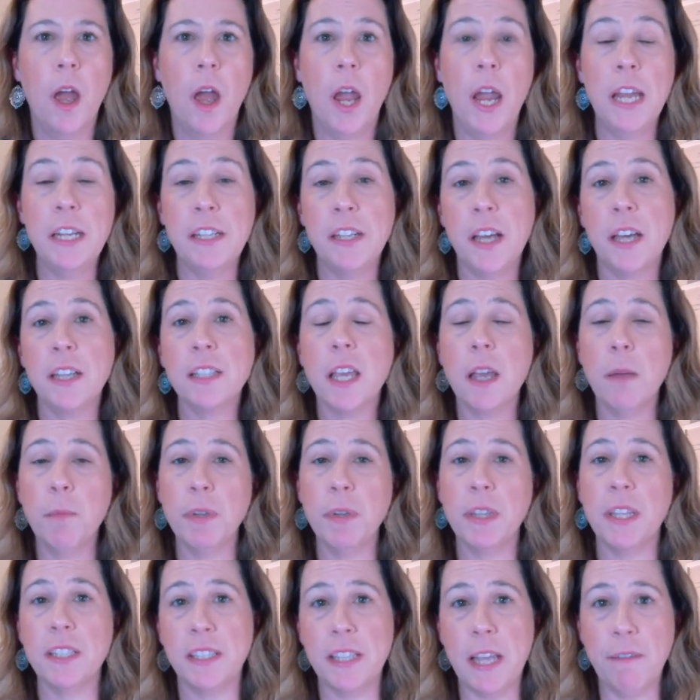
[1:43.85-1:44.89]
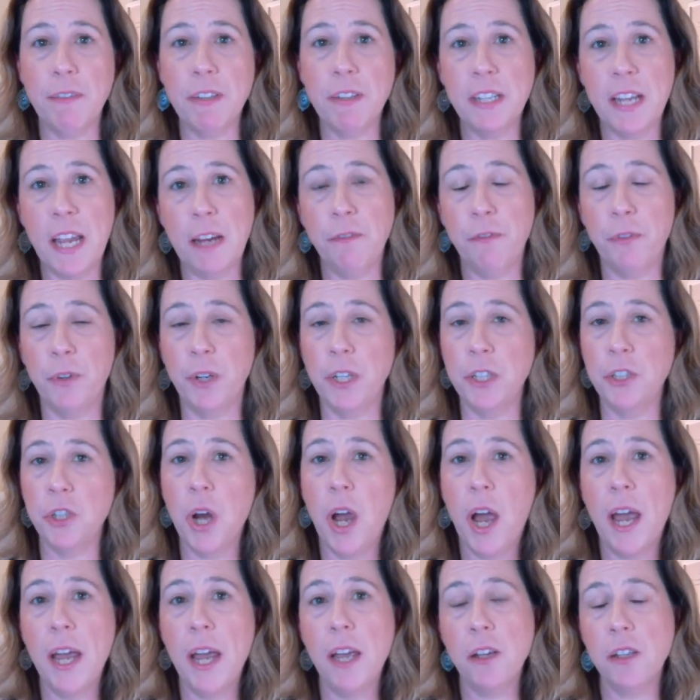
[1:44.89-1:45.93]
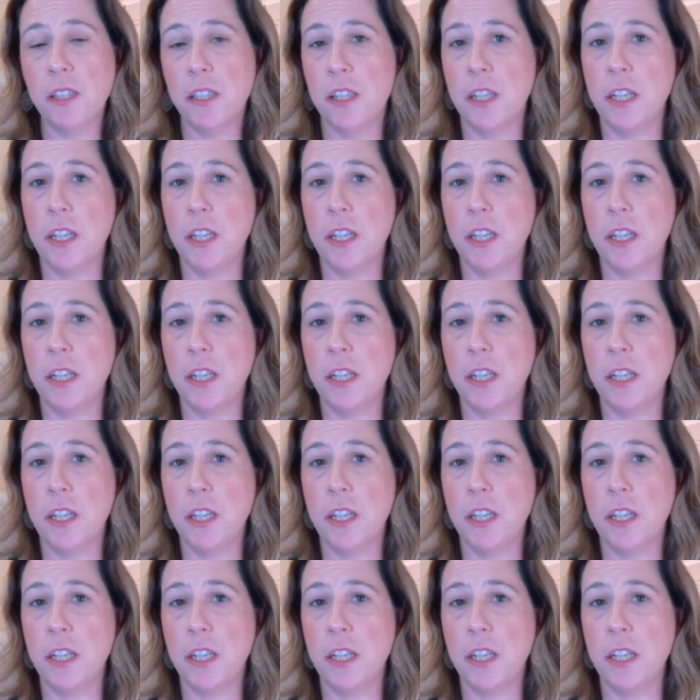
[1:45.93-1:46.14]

It does come with a 7-day free trial so